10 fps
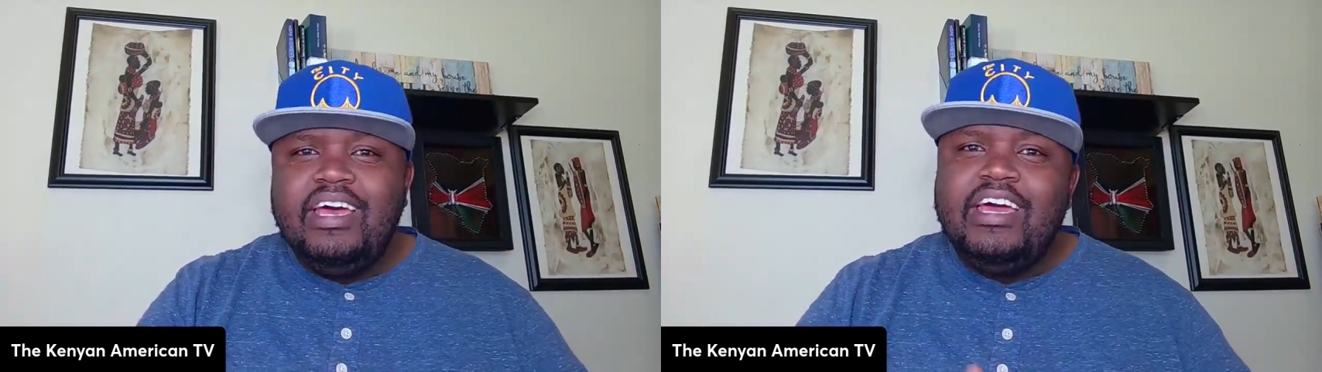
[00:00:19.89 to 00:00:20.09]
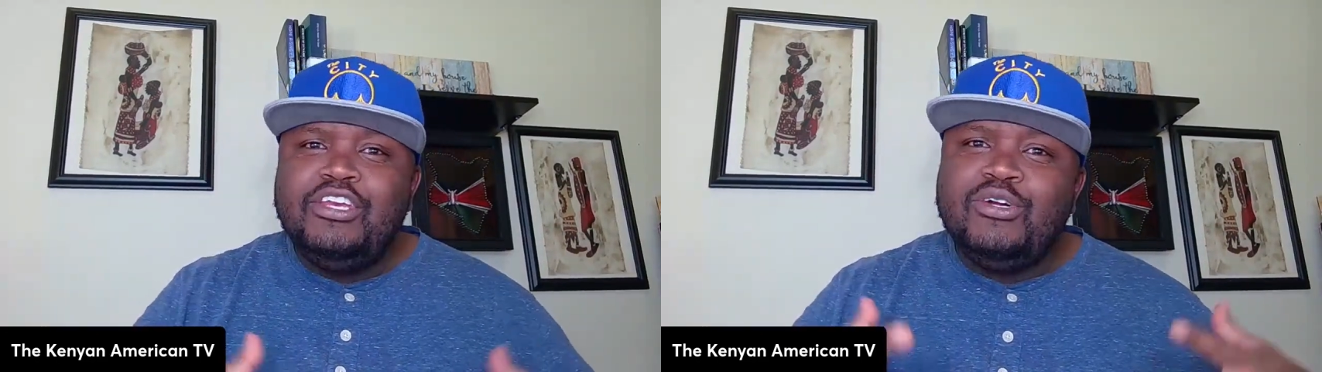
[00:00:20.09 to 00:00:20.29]

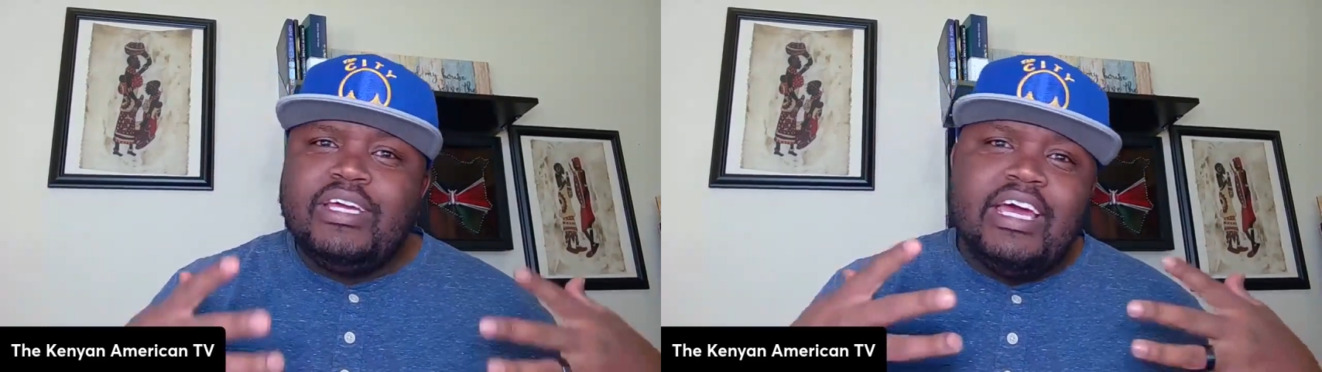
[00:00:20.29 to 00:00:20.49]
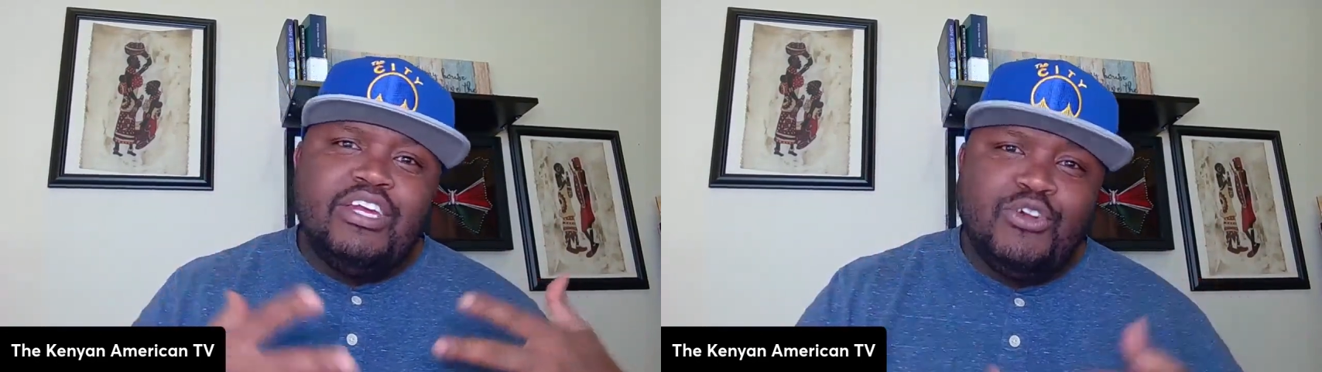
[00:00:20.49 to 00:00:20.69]
and you'll
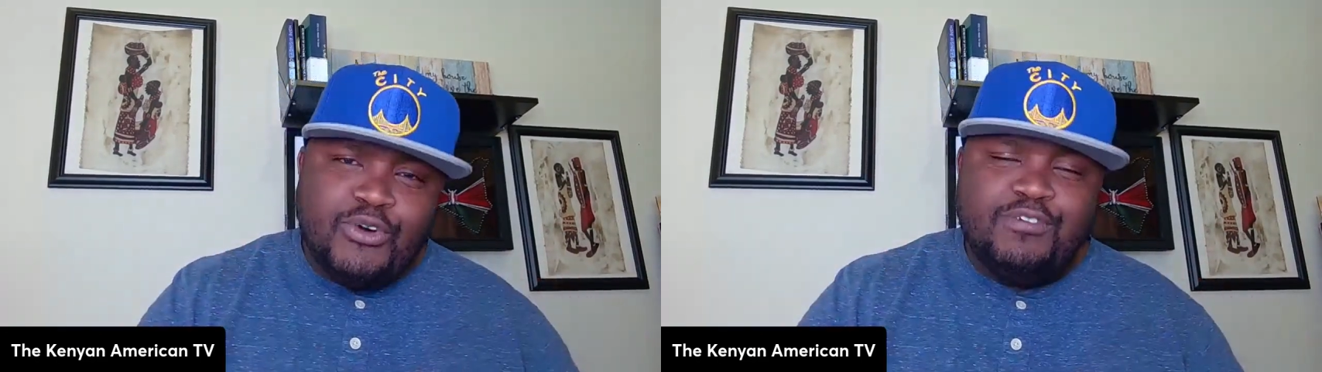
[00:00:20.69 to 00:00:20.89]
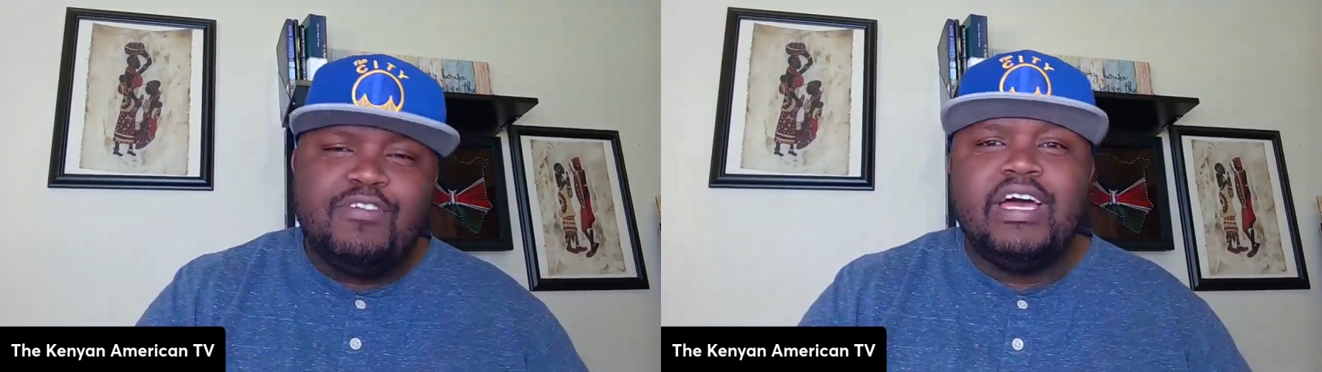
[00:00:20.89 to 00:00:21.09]
get
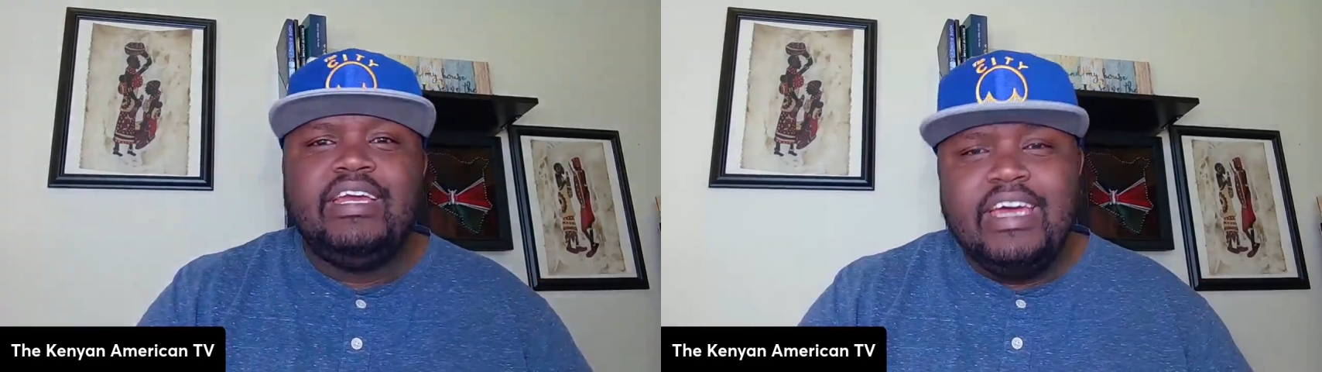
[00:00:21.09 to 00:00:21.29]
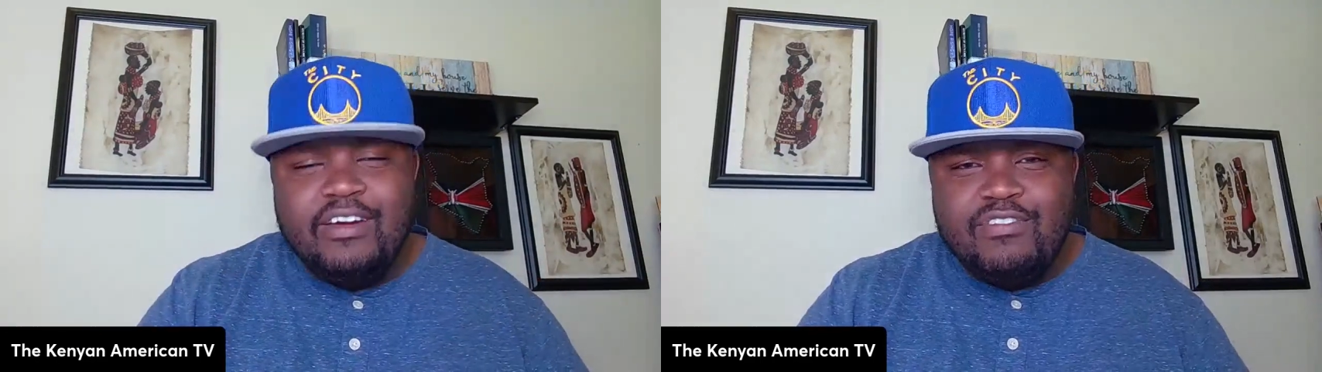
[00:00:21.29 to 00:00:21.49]
notified
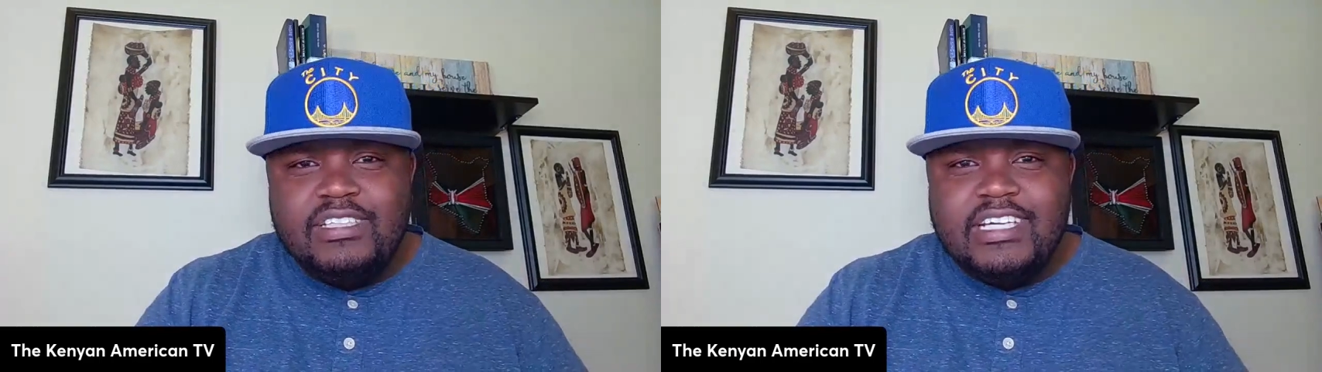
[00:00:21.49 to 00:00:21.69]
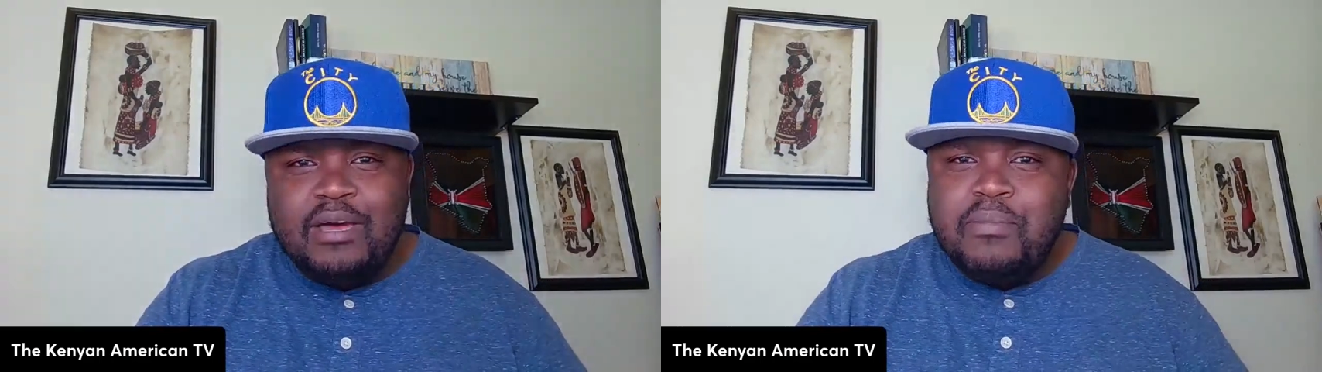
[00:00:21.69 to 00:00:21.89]
every
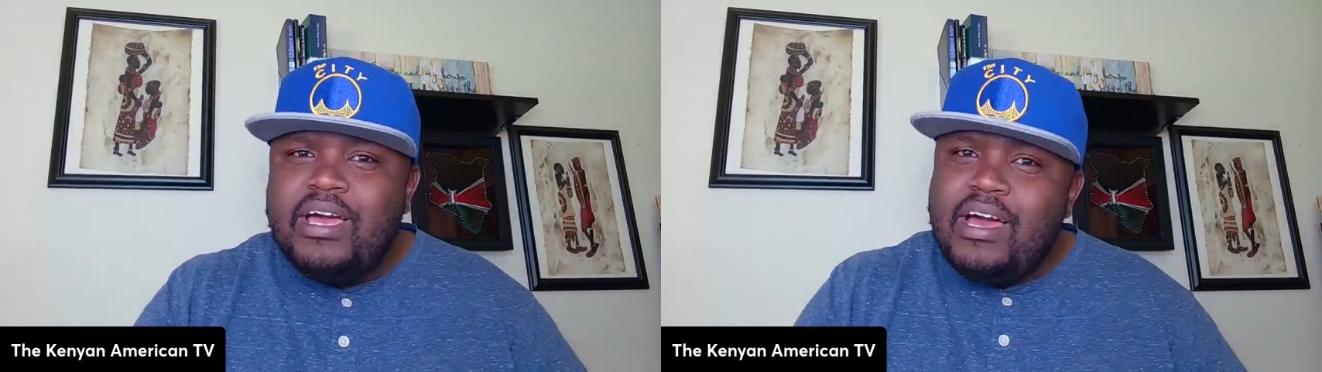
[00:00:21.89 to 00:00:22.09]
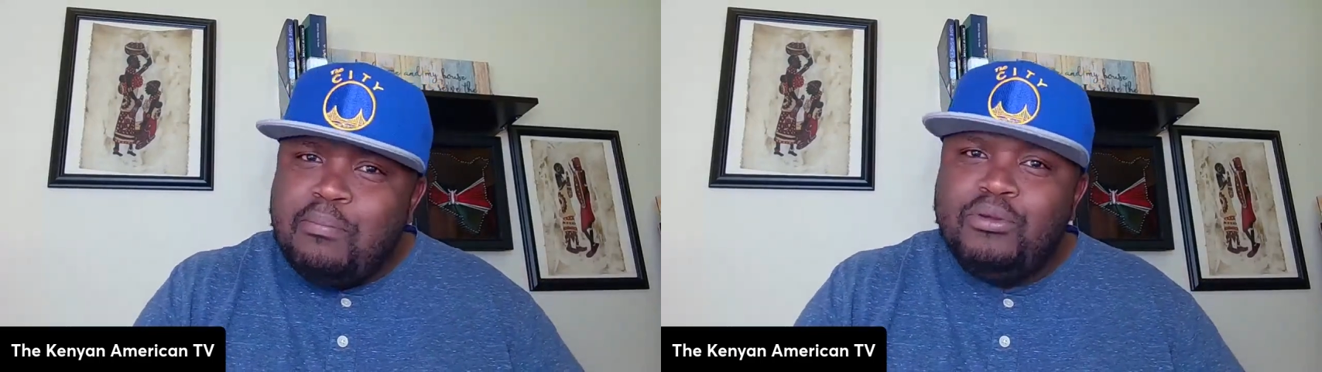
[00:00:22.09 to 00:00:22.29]
time
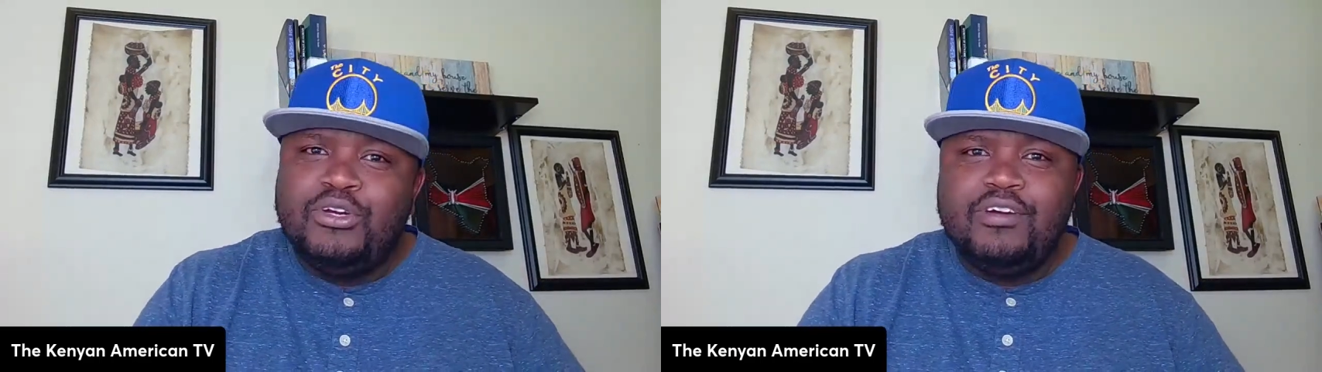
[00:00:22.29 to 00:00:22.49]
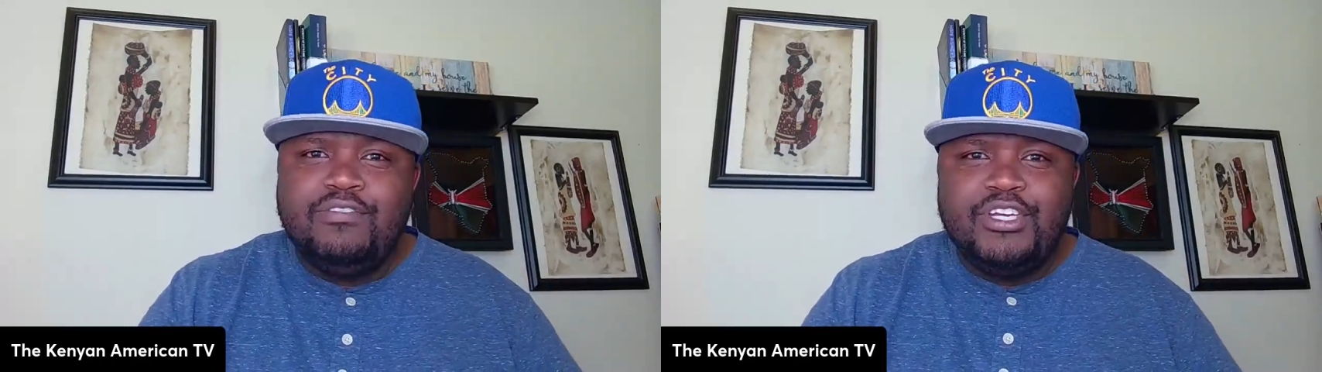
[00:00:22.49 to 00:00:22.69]
I
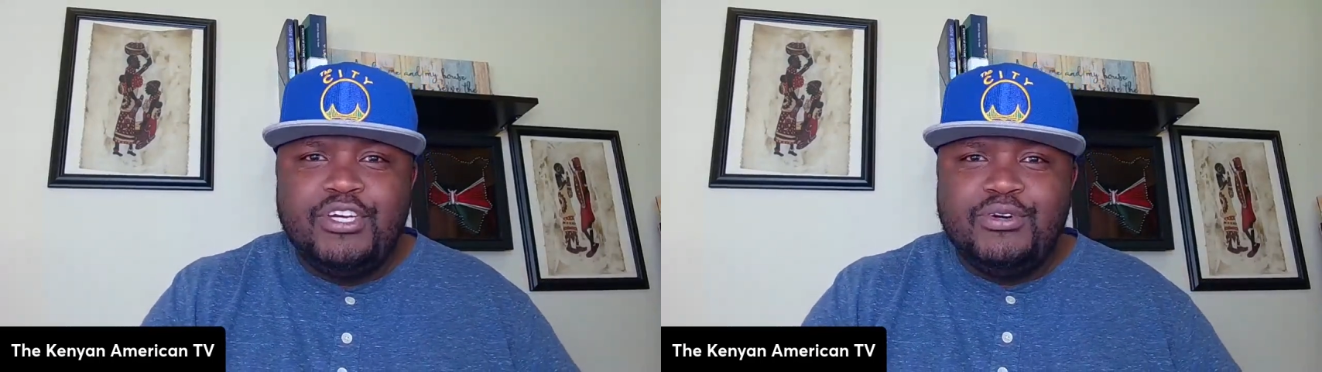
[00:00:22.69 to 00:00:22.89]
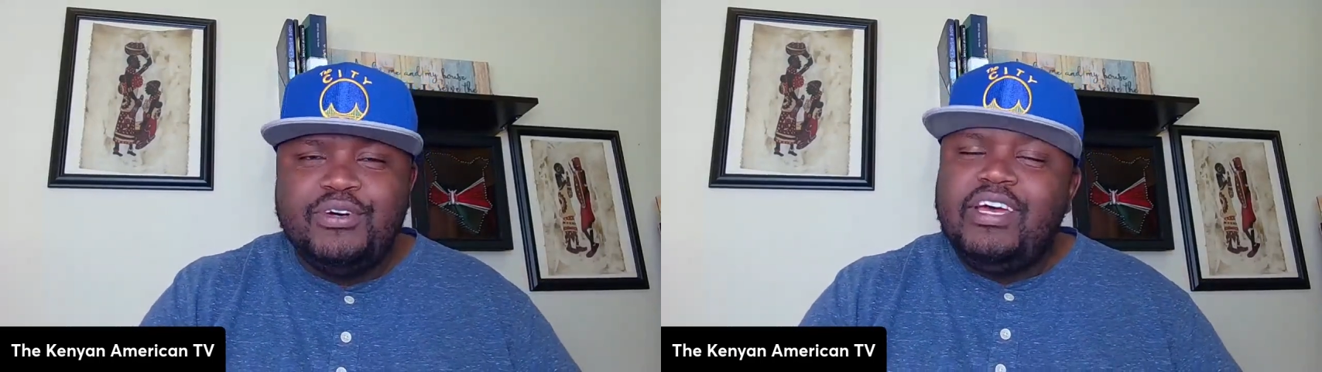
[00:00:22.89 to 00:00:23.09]
upload a video.